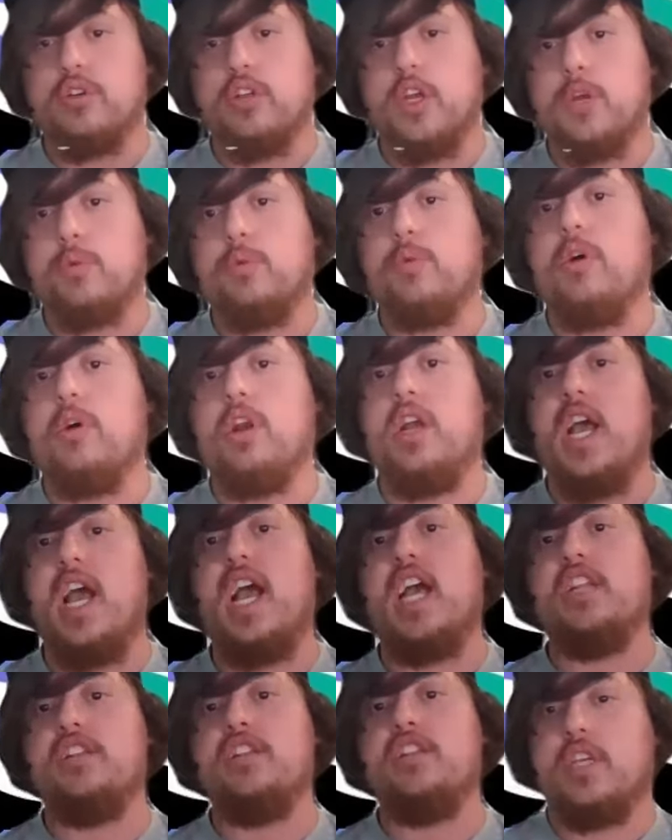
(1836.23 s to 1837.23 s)
Like we want to
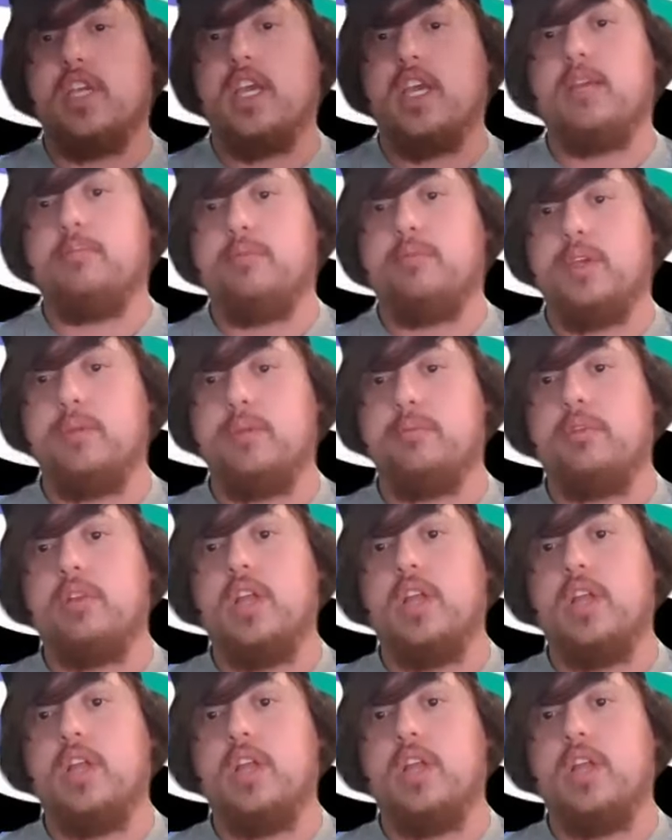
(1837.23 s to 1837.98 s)
educate people.